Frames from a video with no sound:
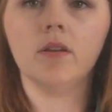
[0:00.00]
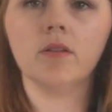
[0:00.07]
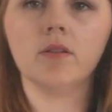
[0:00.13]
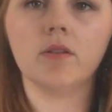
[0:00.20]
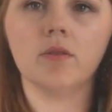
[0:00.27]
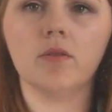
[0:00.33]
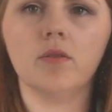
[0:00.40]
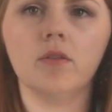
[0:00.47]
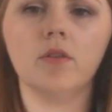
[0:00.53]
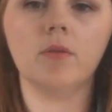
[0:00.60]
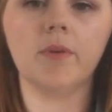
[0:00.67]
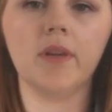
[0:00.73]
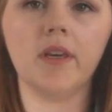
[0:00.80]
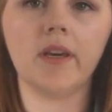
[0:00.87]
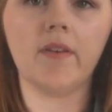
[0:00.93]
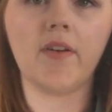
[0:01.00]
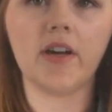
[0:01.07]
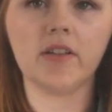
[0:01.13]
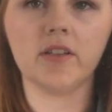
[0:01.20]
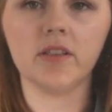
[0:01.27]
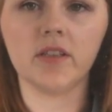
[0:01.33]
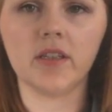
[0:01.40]
So we have
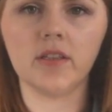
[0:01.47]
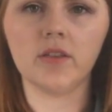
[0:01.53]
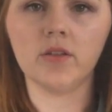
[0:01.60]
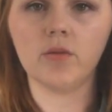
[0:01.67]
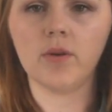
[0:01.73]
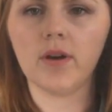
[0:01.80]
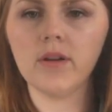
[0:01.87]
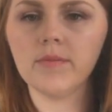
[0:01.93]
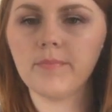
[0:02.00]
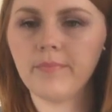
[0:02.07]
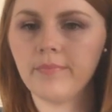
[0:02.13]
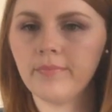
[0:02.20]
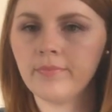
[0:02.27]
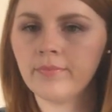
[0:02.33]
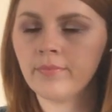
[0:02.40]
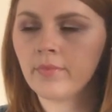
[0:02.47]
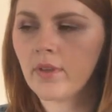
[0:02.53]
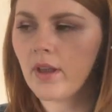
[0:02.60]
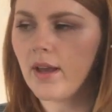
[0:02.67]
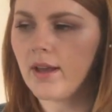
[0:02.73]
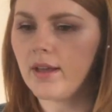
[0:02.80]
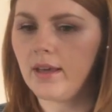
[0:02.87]
actually decided to go out.
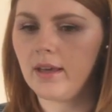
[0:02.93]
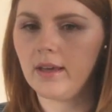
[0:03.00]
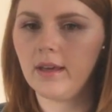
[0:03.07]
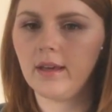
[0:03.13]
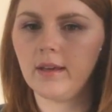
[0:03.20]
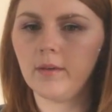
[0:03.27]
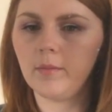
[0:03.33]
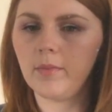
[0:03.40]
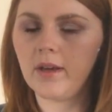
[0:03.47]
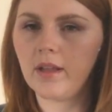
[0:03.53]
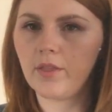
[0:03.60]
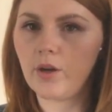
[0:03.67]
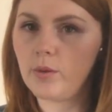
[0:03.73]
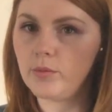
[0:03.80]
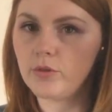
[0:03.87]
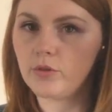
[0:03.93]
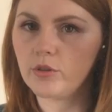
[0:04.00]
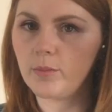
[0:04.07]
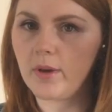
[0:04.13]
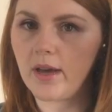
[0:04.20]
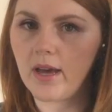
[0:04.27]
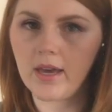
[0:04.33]
I thought I would show
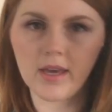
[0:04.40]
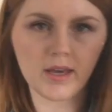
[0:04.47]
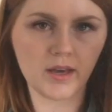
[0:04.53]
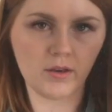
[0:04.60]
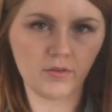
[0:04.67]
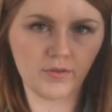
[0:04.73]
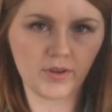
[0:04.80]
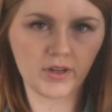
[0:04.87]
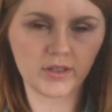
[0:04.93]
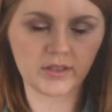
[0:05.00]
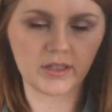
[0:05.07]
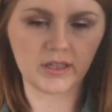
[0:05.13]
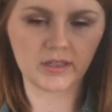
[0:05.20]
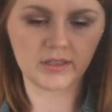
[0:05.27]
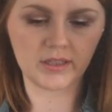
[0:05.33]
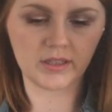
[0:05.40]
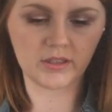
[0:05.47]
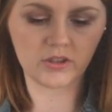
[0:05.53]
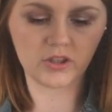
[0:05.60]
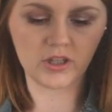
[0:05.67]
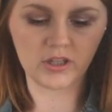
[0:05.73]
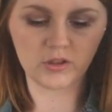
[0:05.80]
you my outfit because I decided
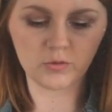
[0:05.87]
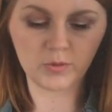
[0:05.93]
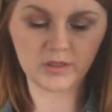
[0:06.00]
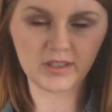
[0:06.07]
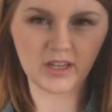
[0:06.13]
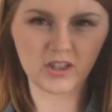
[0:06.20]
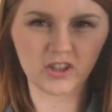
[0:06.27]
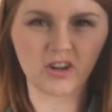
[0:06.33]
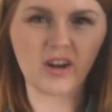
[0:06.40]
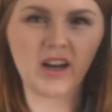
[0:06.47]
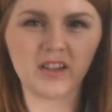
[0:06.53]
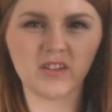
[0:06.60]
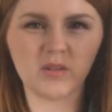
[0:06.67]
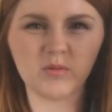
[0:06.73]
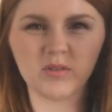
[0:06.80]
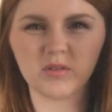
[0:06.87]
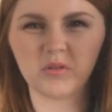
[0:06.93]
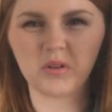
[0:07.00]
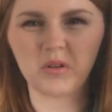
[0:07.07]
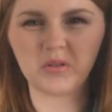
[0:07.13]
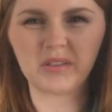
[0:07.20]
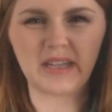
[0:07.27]
to change because that shirt I had on was
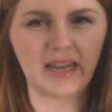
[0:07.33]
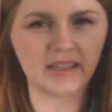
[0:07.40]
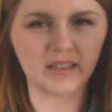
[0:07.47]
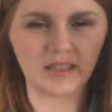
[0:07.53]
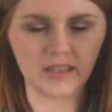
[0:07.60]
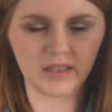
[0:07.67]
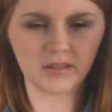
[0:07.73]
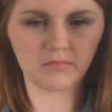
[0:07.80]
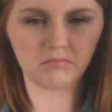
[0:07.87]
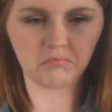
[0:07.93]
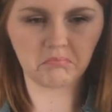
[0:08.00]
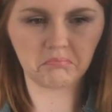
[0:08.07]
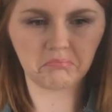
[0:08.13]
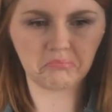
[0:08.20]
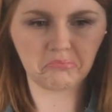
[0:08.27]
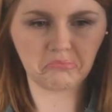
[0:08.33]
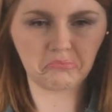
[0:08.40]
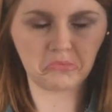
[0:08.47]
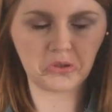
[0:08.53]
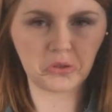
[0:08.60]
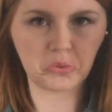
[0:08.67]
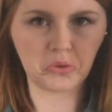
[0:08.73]
going all static.
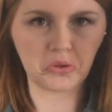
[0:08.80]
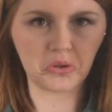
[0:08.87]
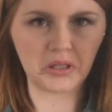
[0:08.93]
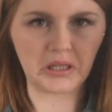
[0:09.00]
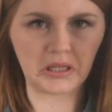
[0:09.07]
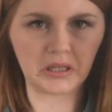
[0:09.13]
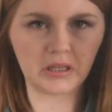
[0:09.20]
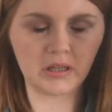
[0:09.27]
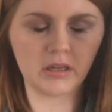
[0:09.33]
So annoying.